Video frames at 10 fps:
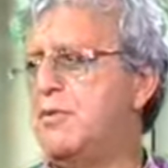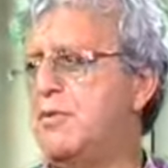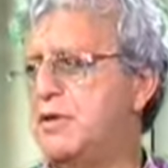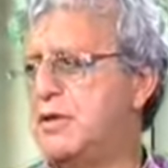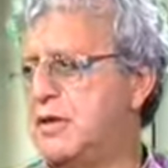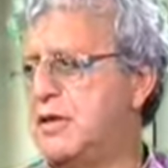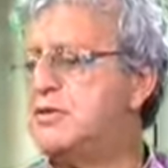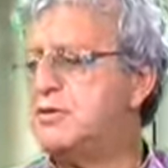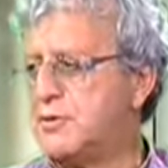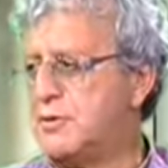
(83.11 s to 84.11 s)
moment in
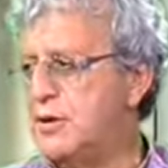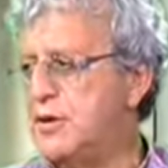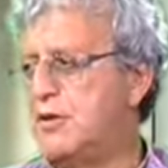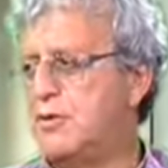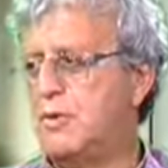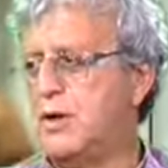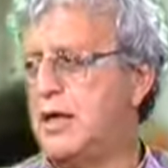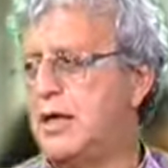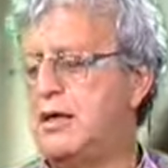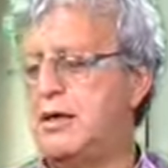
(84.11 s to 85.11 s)
history
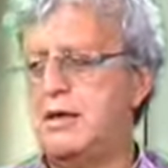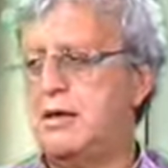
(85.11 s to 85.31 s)
where